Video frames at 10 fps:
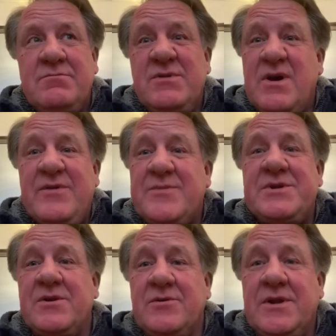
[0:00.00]
You have
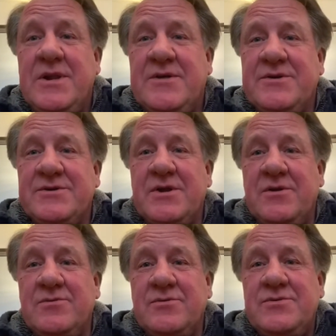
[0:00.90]
absolutely nothing to
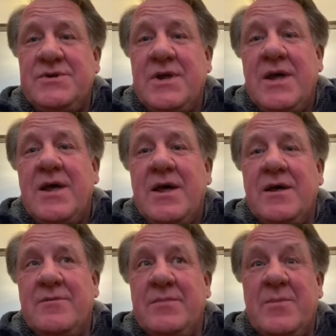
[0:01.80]
lose,
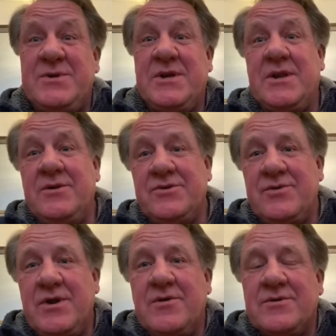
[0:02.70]
particularly
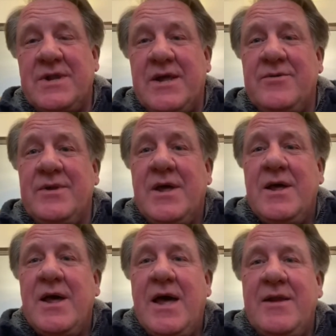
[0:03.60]
during lockdown,
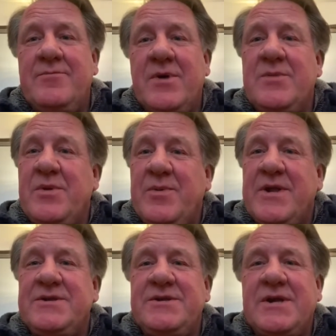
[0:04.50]
and maybe
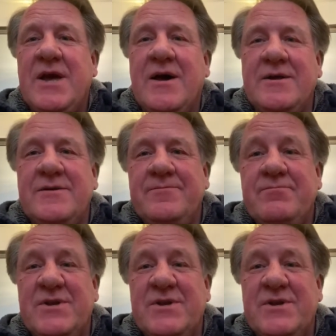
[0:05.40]
plenty to gain.